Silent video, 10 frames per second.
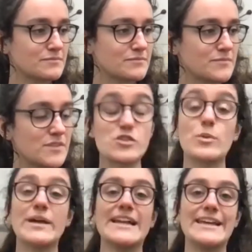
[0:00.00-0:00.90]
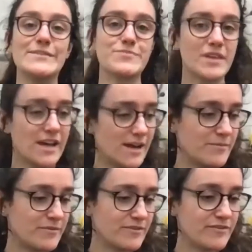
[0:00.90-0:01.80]
squiggly,
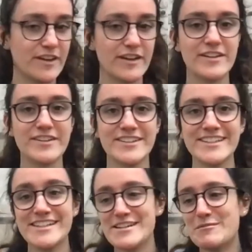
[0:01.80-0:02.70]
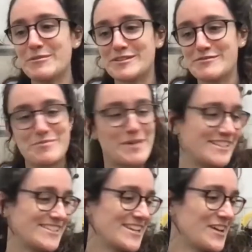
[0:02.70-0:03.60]
for want of a
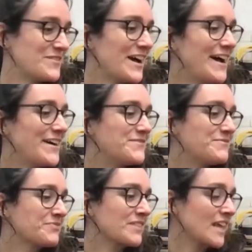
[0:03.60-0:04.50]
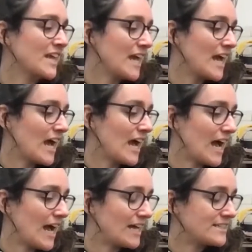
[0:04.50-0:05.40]
better term.
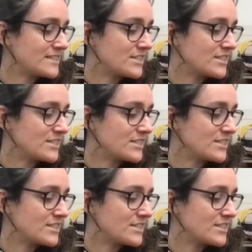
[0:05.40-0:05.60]
And